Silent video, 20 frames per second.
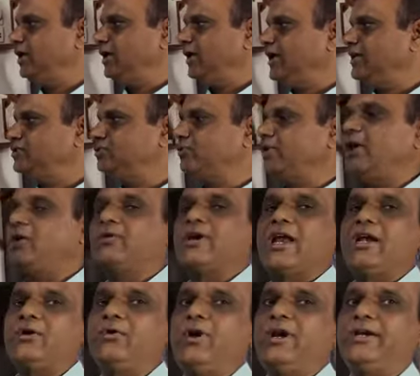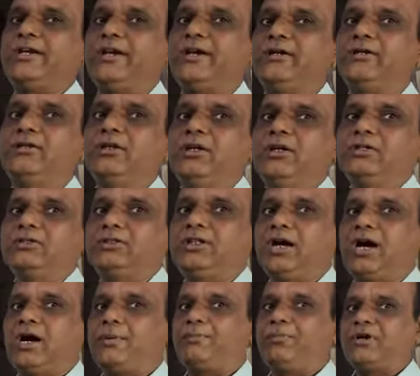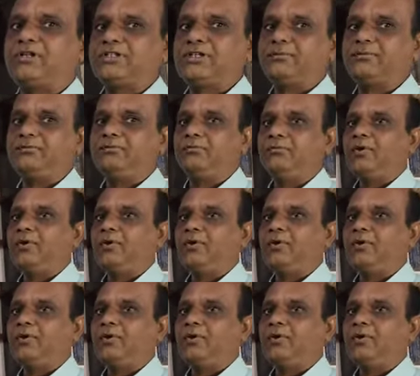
Hence we have calculated the upper sum